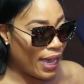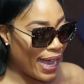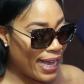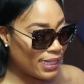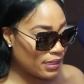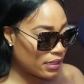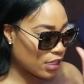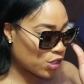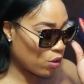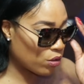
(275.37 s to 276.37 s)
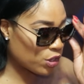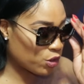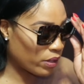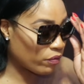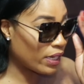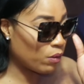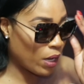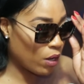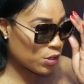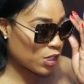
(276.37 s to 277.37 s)
And the song's doing really
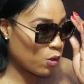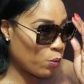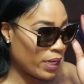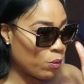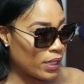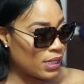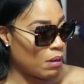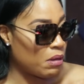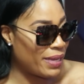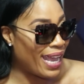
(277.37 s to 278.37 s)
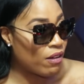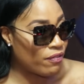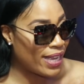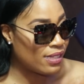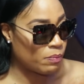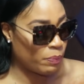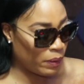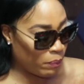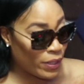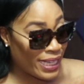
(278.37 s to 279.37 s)
well, so we wanted to come and meet our fans.
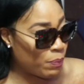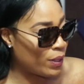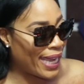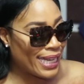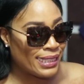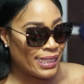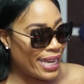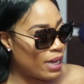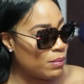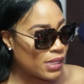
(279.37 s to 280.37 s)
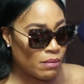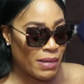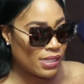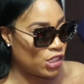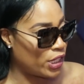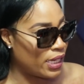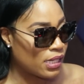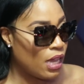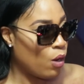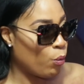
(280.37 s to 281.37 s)
Mm-hmm. We keep on getting DMs and messages
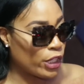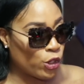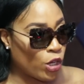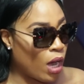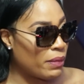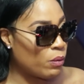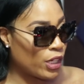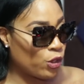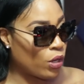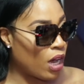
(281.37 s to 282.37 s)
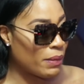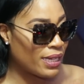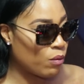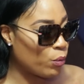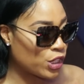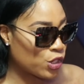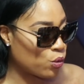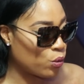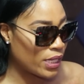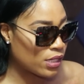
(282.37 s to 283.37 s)
when are you coming, when are you coming? And we just
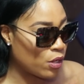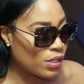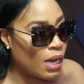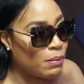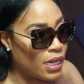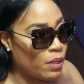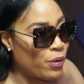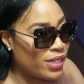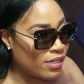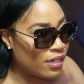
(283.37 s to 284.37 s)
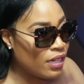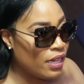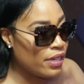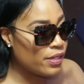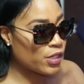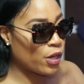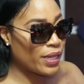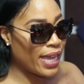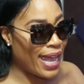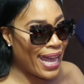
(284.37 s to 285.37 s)
thought there's no time like the present. Well, oh, yeah. So,
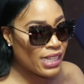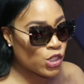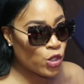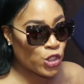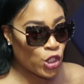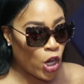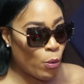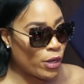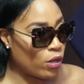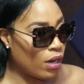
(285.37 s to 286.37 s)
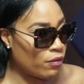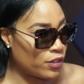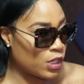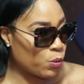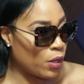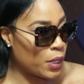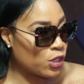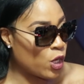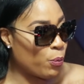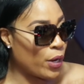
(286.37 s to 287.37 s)
yeah. And it's good to go where you're loved as well. There's
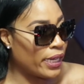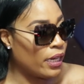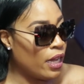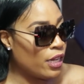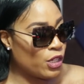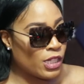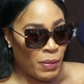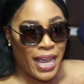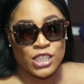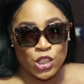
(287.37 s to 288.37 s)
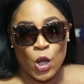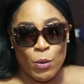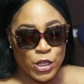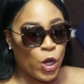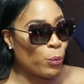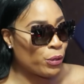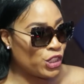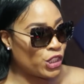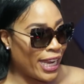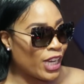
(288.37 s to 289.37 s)
no point, it's better to go where you're
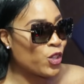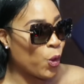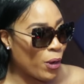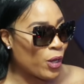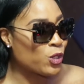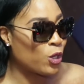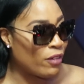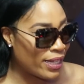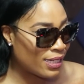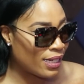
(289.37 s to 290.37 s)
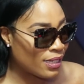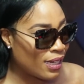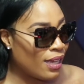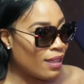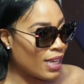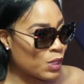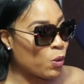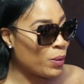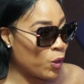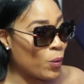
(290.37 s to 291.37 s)
appreciated, not where you're tolerated. Definitely. That's
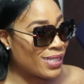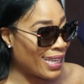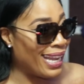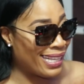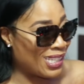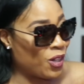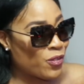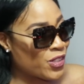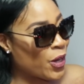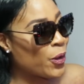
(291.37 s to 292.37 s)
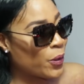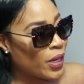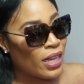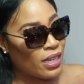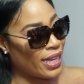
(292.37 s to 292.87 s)
what we always tell ourselves. So, oh, yeah.